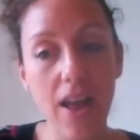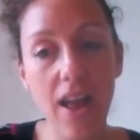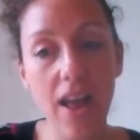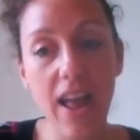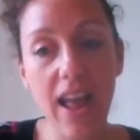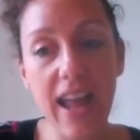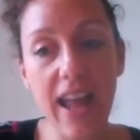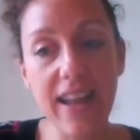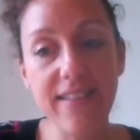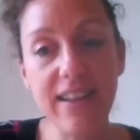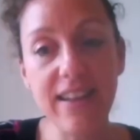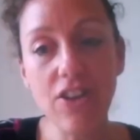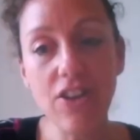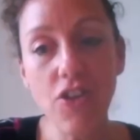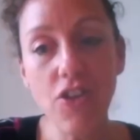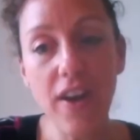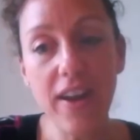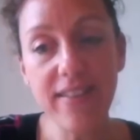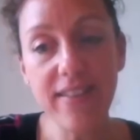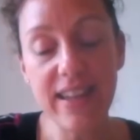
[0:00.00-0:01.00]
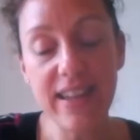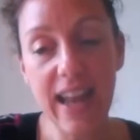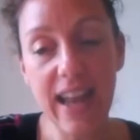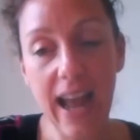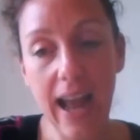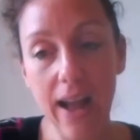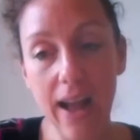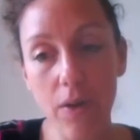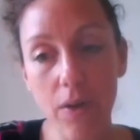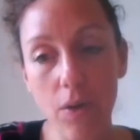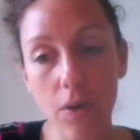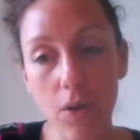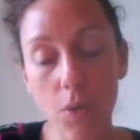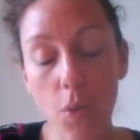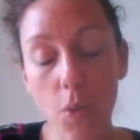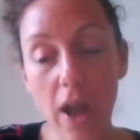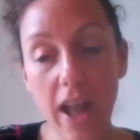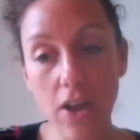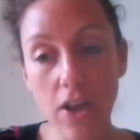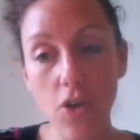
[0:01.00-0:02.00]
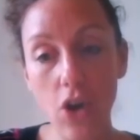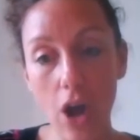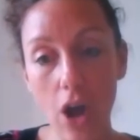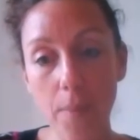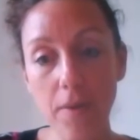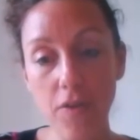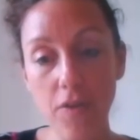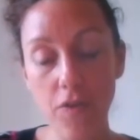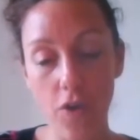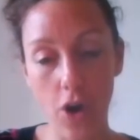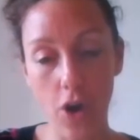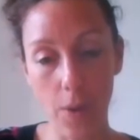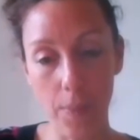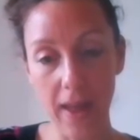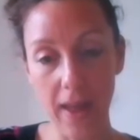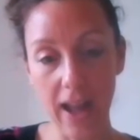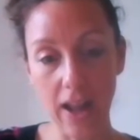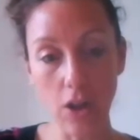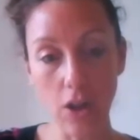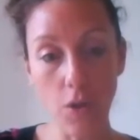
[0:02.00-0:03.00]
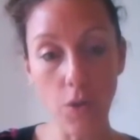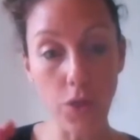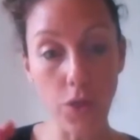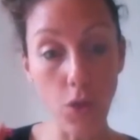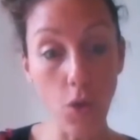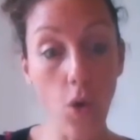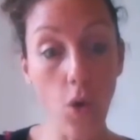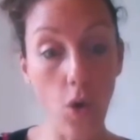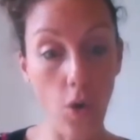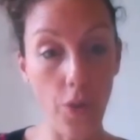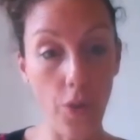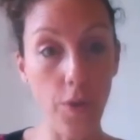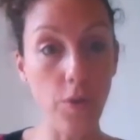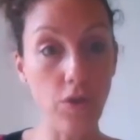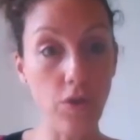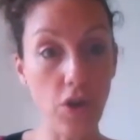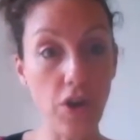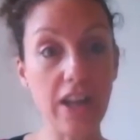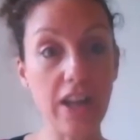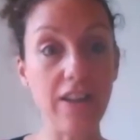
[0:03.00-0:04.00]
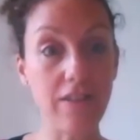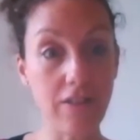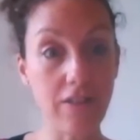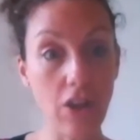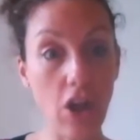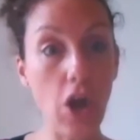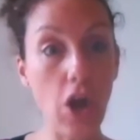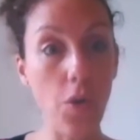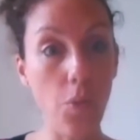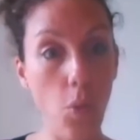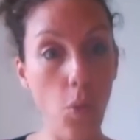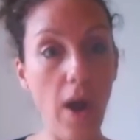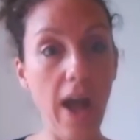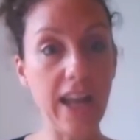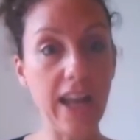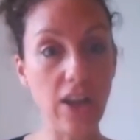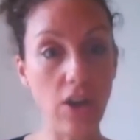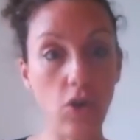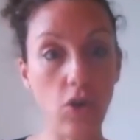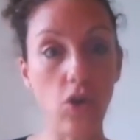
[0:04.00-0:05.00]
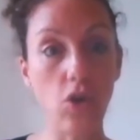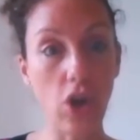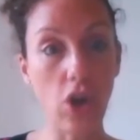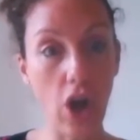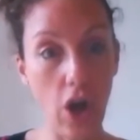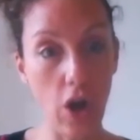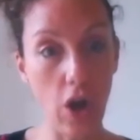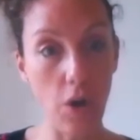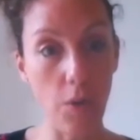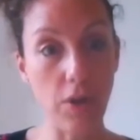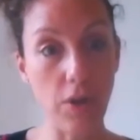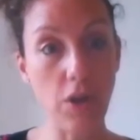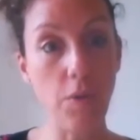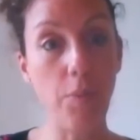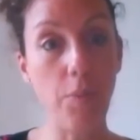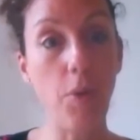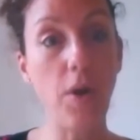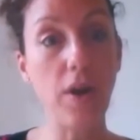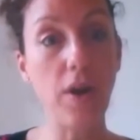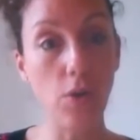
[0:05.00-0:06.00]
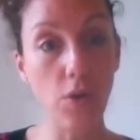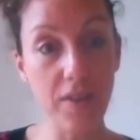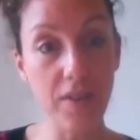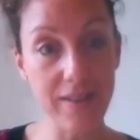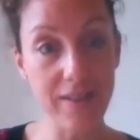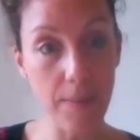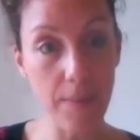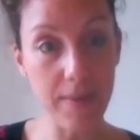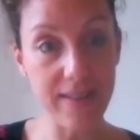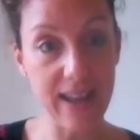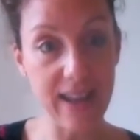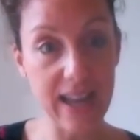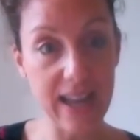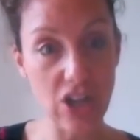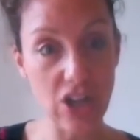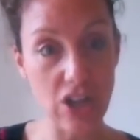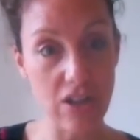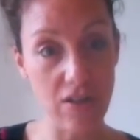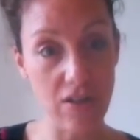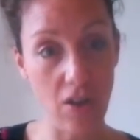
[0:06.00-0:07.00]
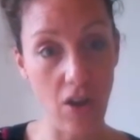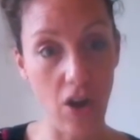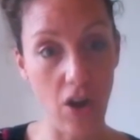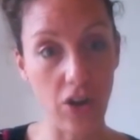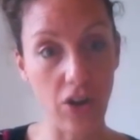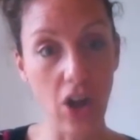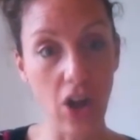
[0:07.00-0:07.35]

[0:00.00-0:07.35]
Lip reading: mm-hmm. It's interesting how, where you're coming from, that you thought there was only a certain way you could go and you were putting all these limitations on.